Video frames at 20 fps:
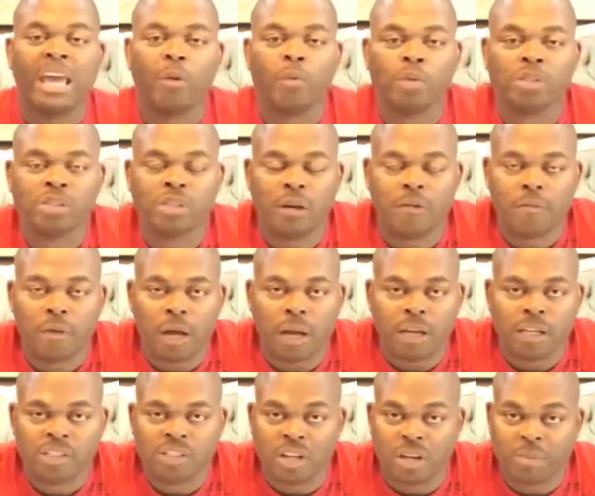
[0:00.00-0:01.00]

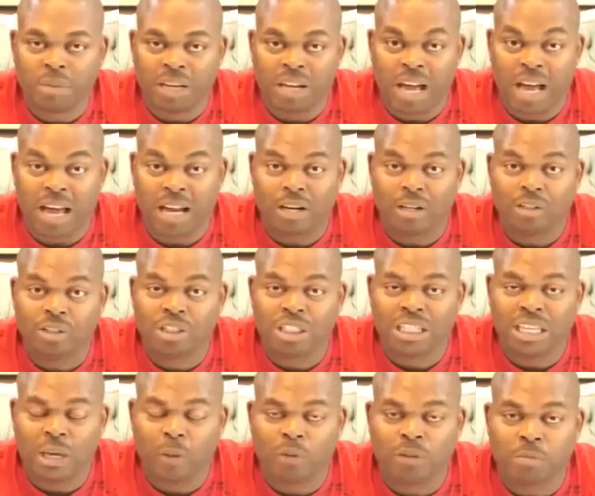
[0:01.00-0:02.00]
it's going to be an honor
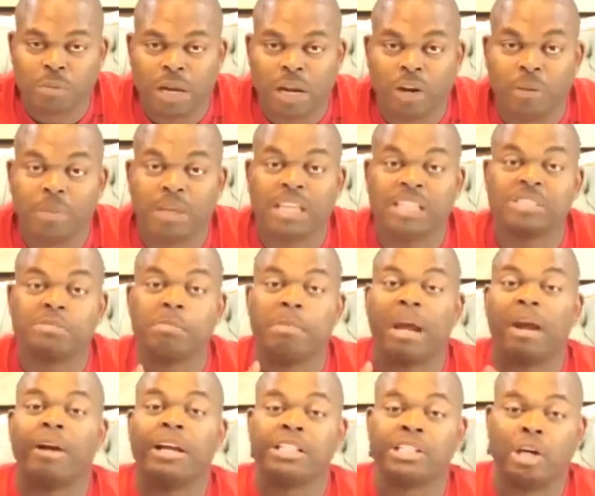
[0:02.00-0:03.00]
to get with Mary, because
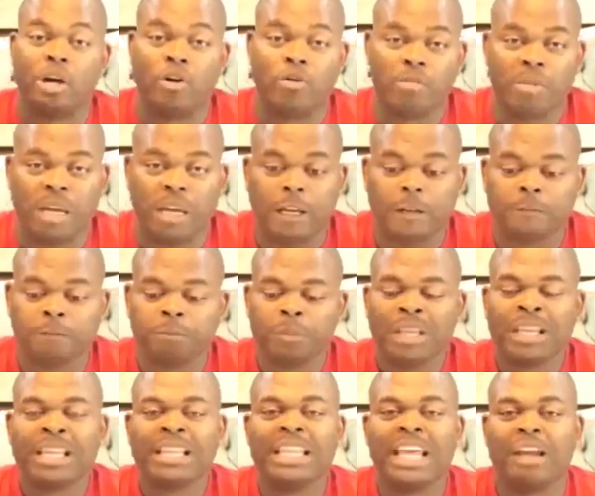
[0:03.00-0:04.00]
Mary told me
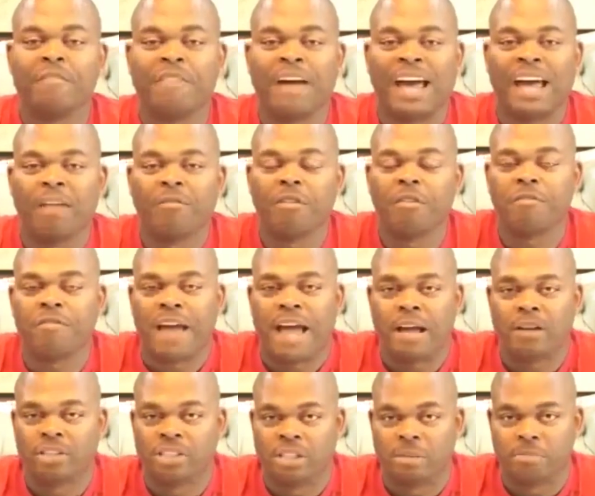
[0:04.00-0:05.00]
that if I ever
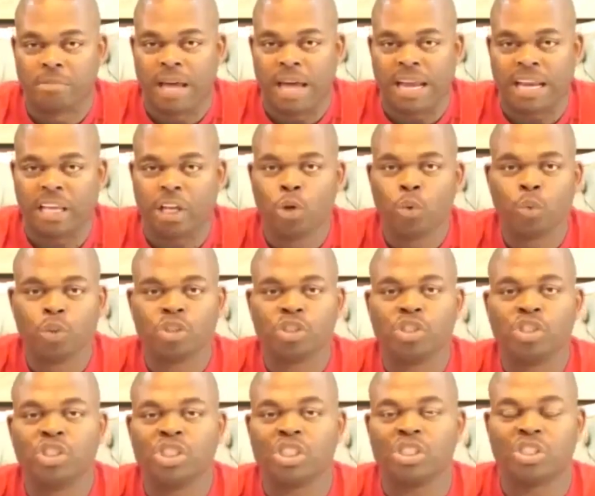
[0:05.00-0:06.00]
found somebody who
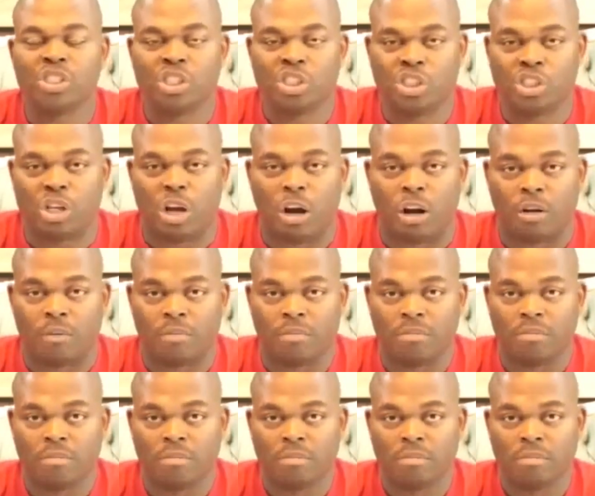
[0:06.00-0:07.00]
was just as
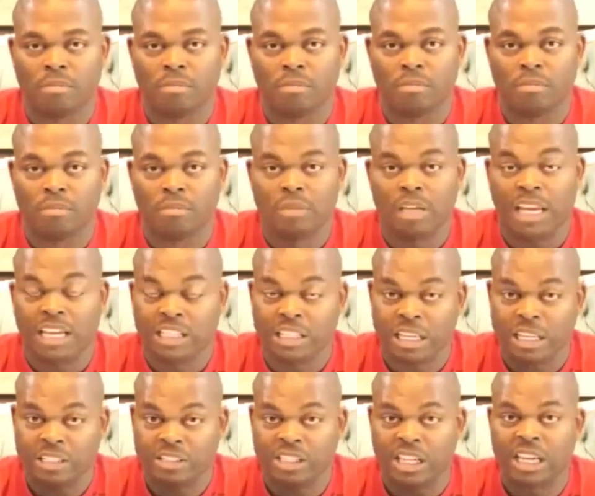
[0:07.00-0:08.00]
sharp
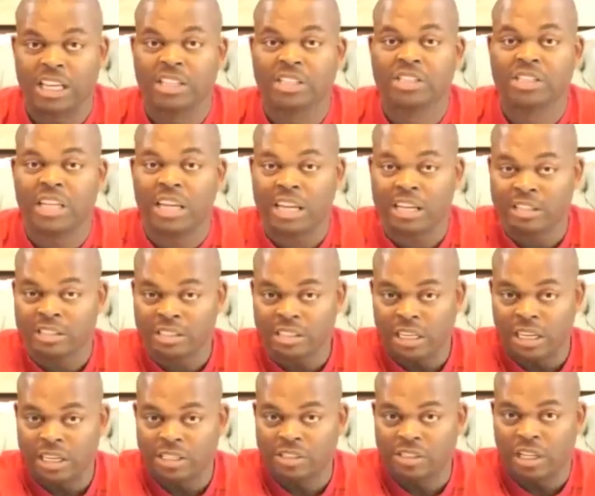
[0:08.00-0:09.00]
as
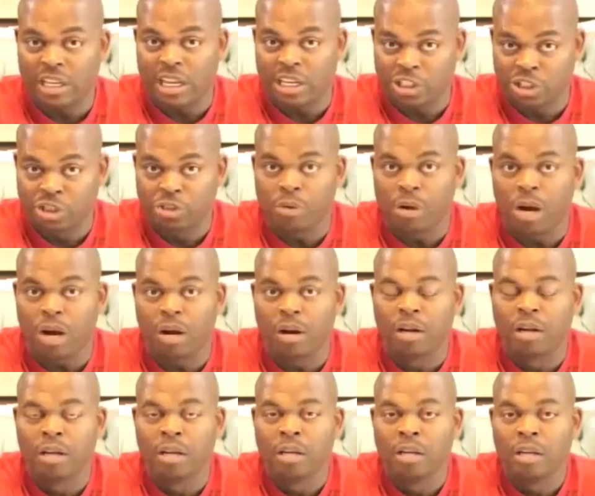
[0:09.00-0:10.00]
you
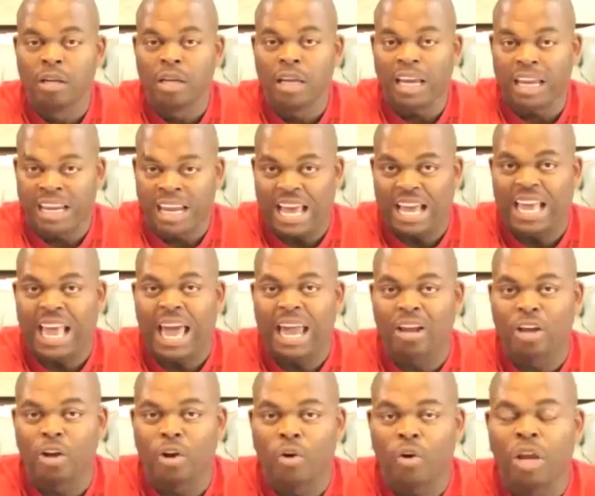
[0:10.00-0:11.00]
are in that
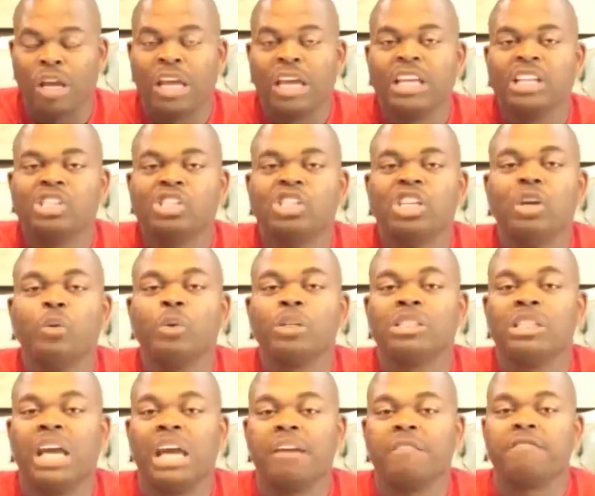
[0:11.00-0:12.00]
category, she
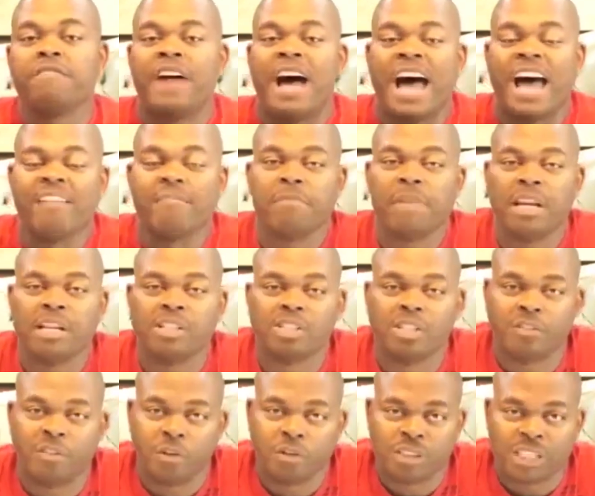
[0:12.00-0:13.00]
would take 5 minutes
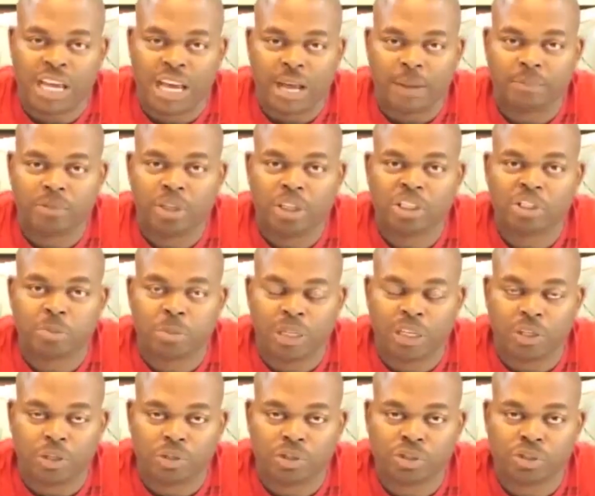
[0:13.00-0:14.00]
of her time to
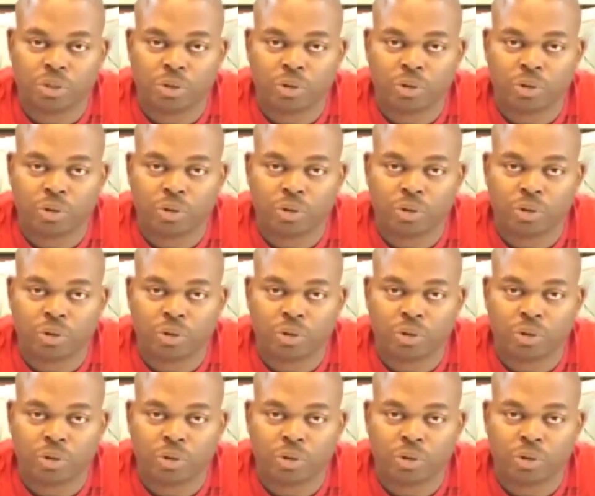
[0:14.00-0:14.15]
explain her